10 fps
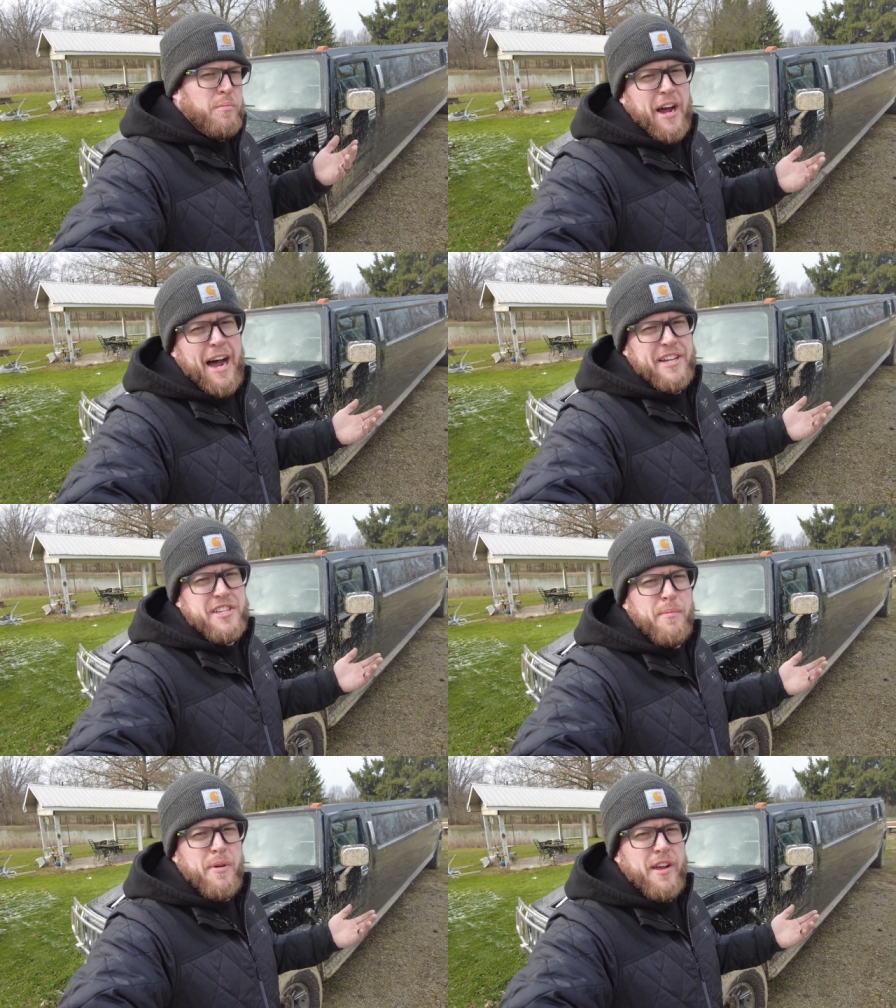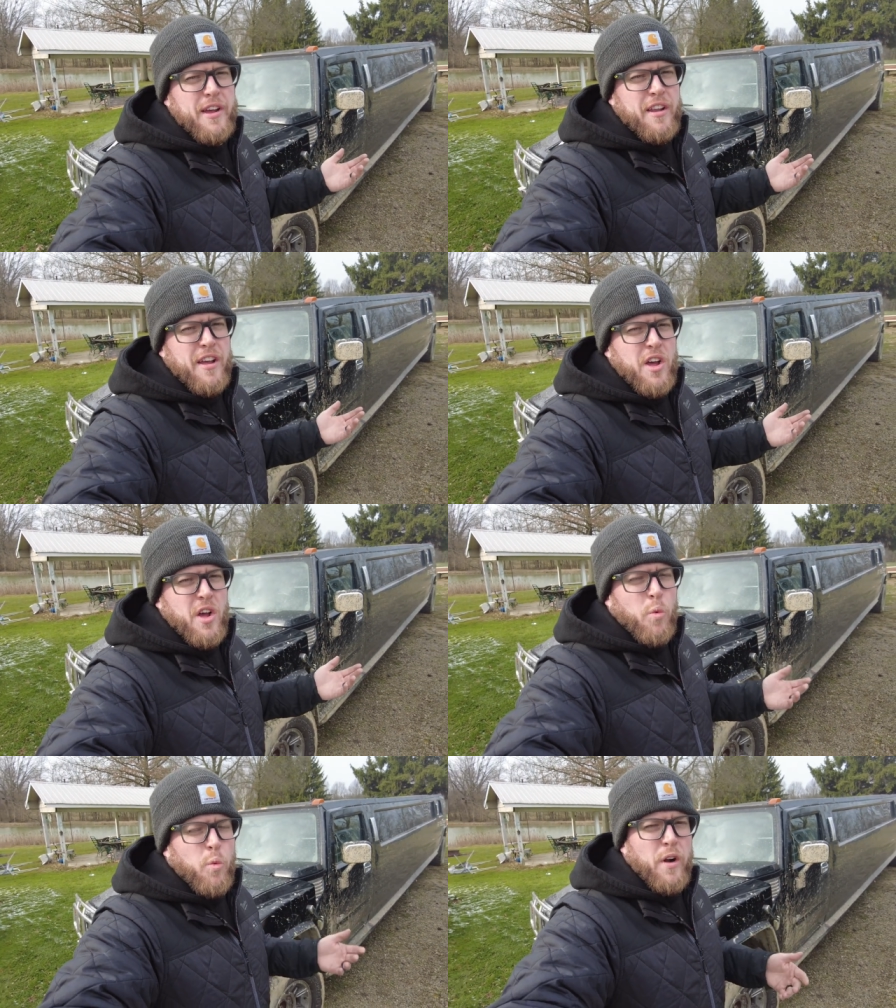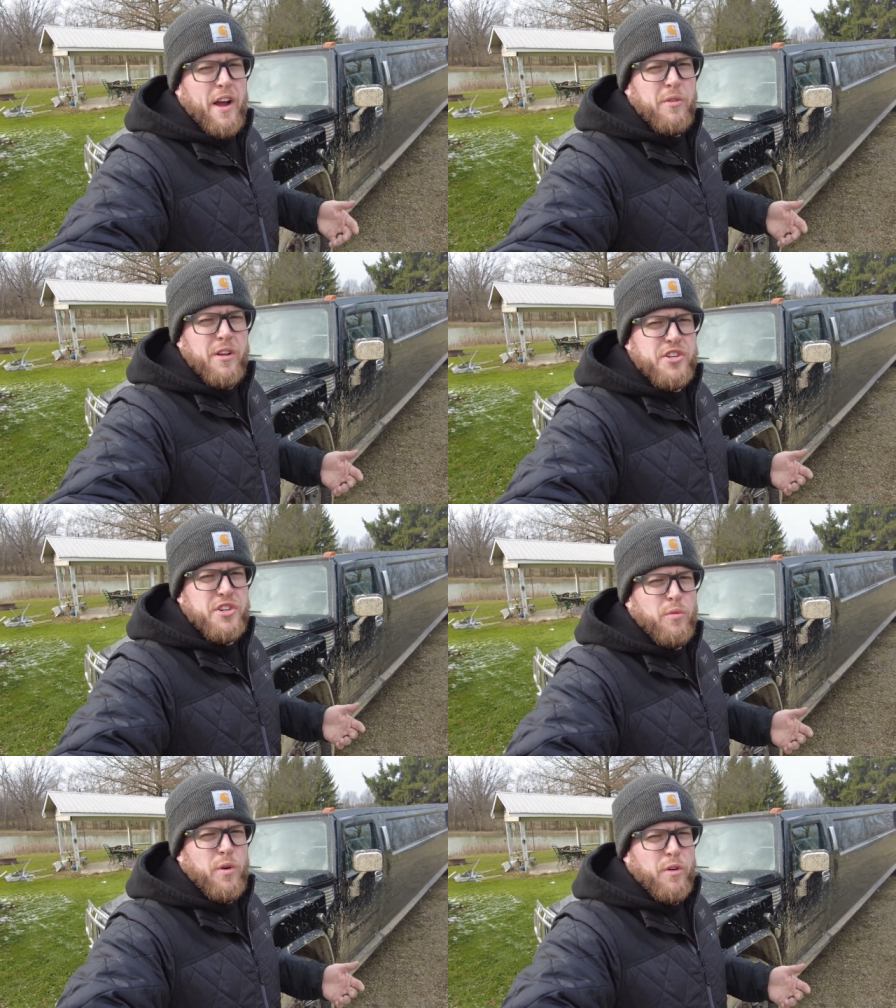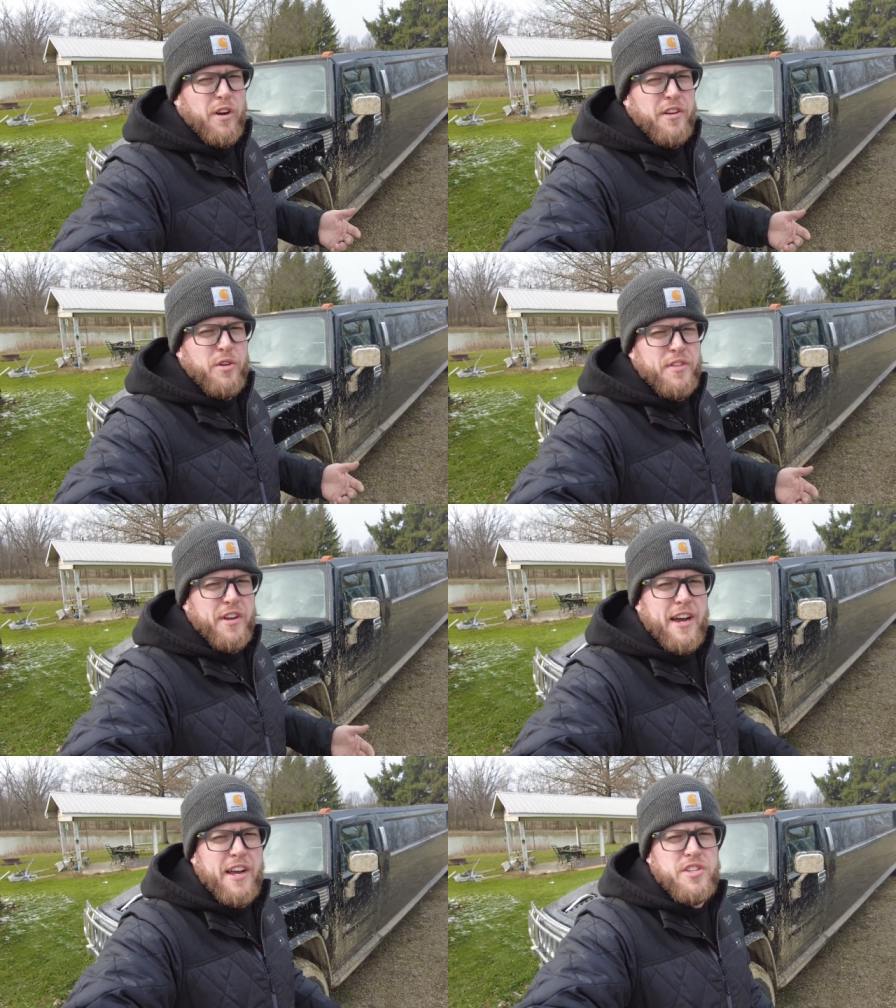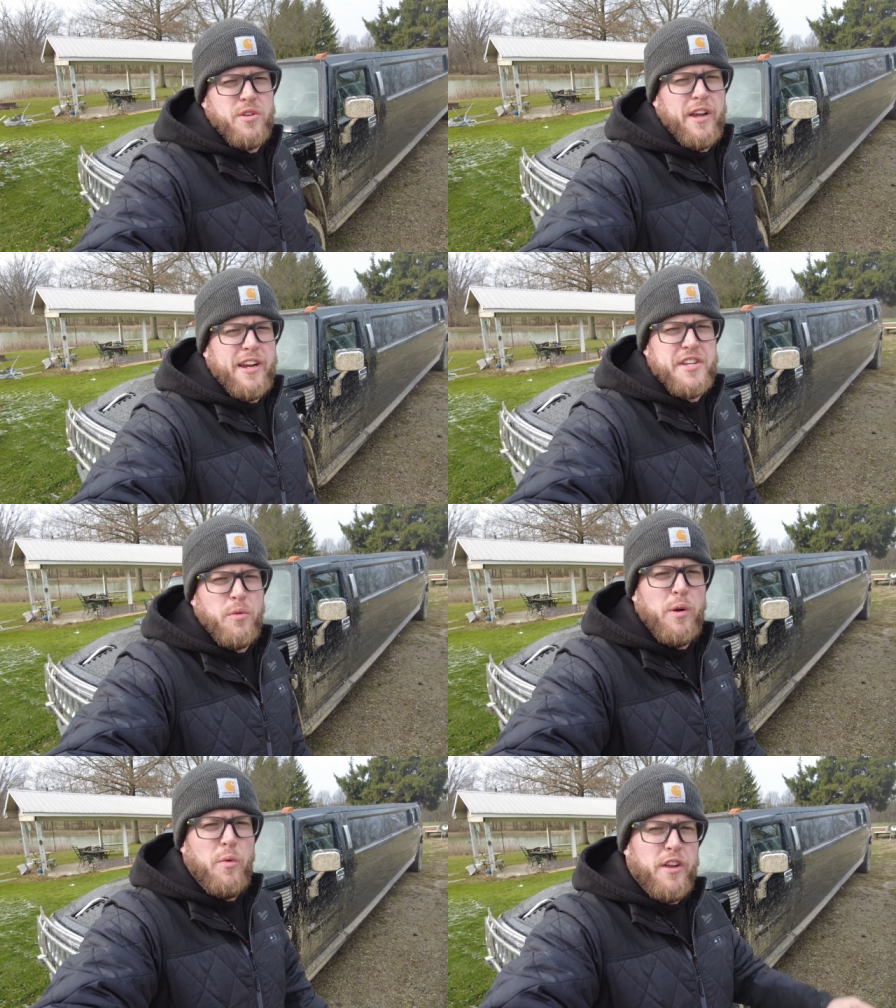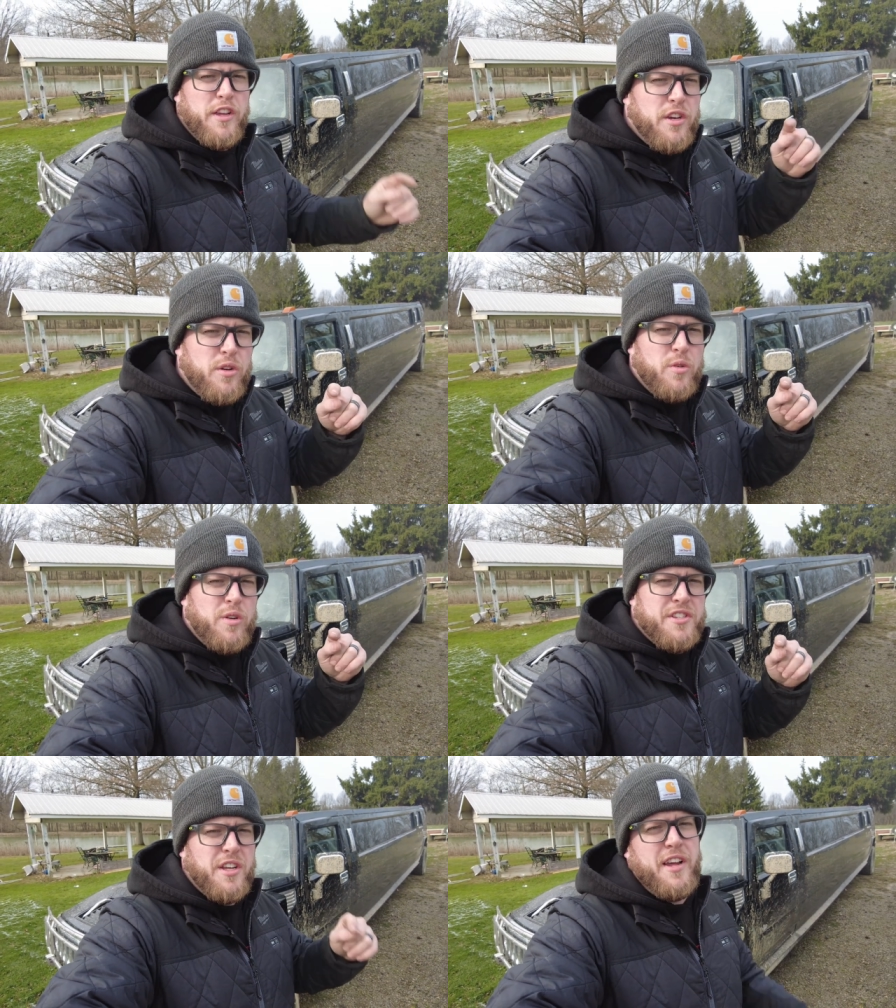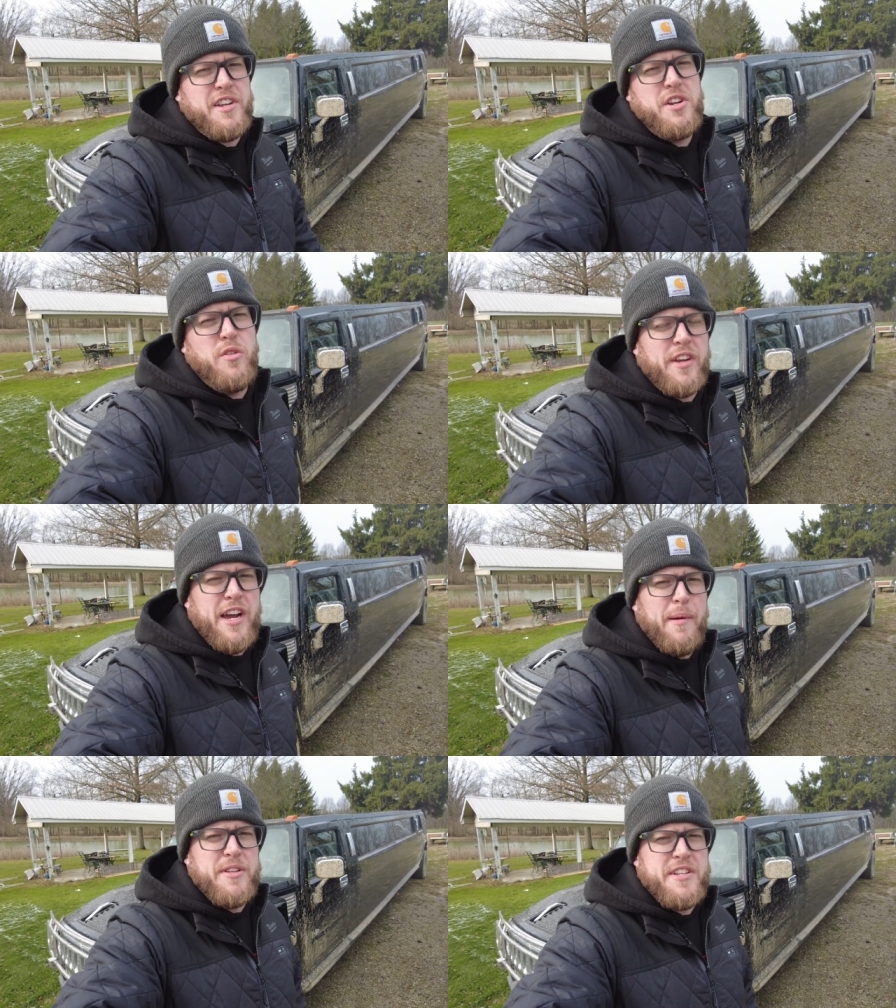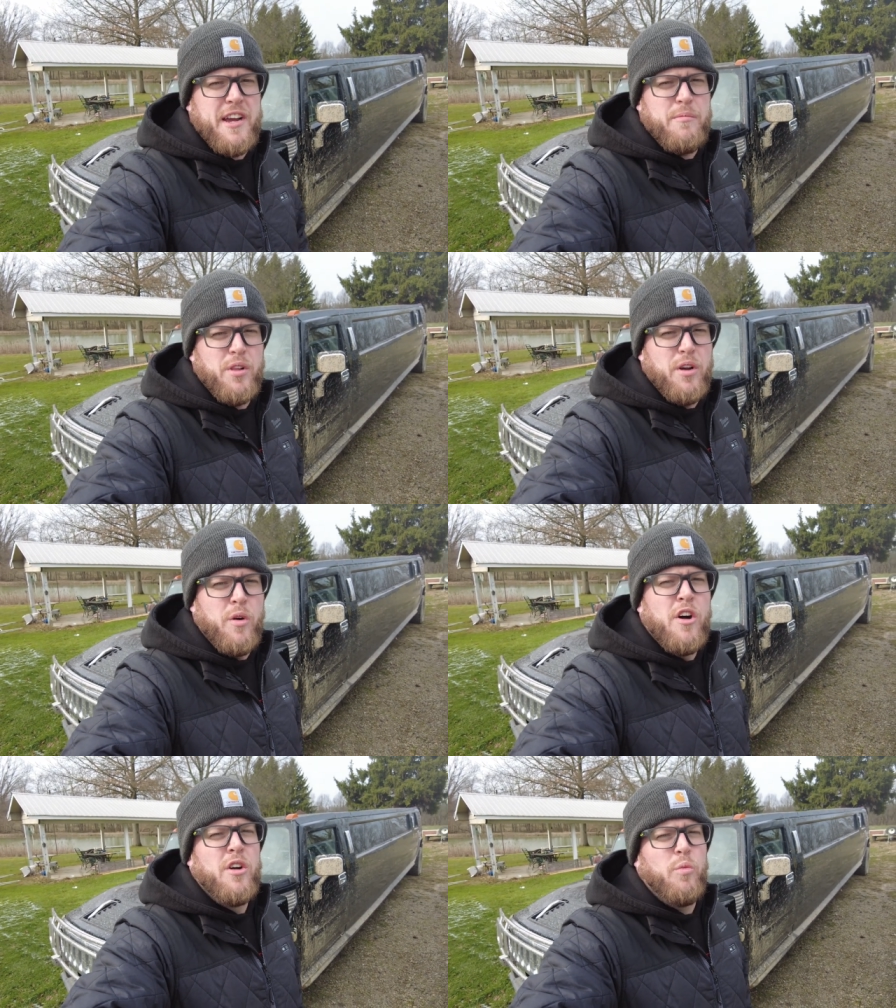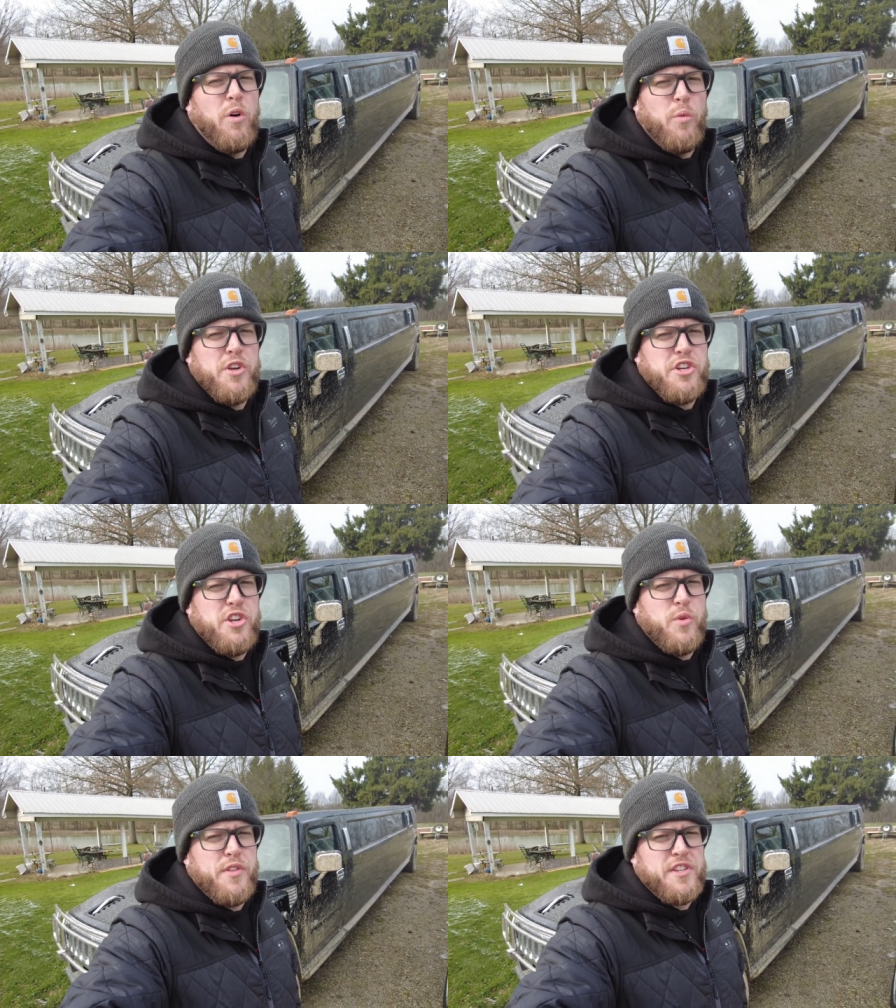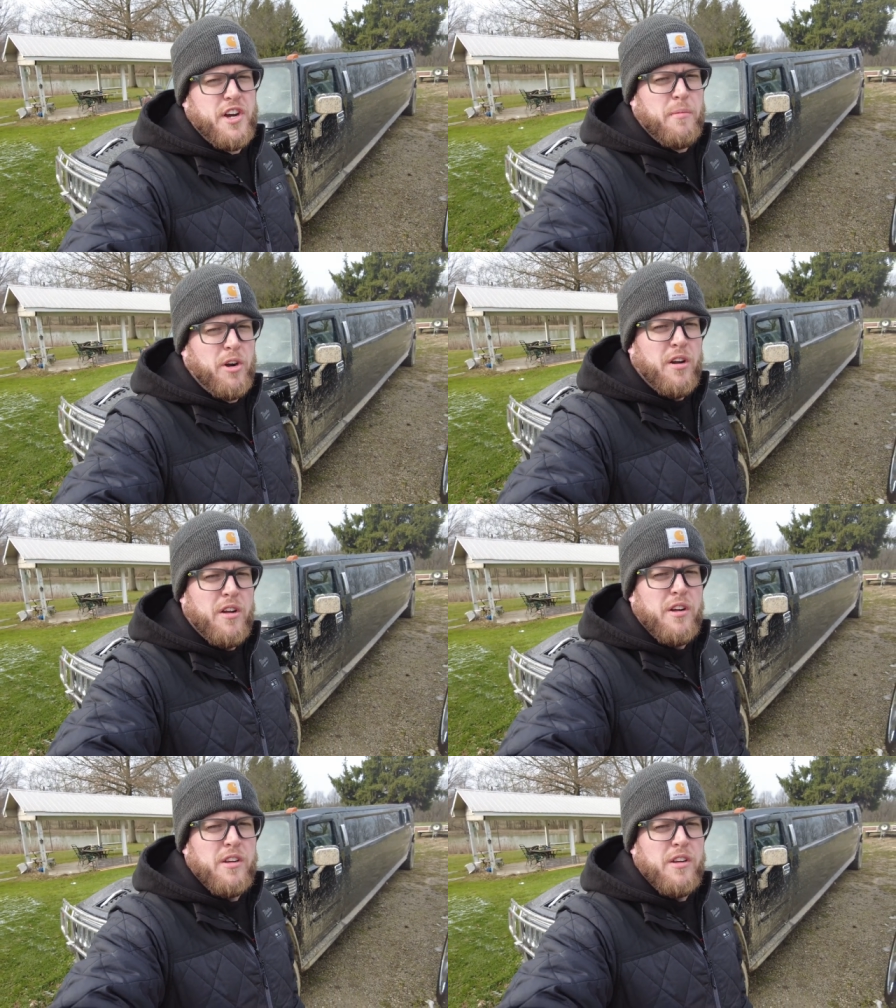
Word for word: put a hot tub in it. We're not really sure what we're gonna do with it, guys. So like I said, we want you to let us know in the comments down below what we should do with this Hummer.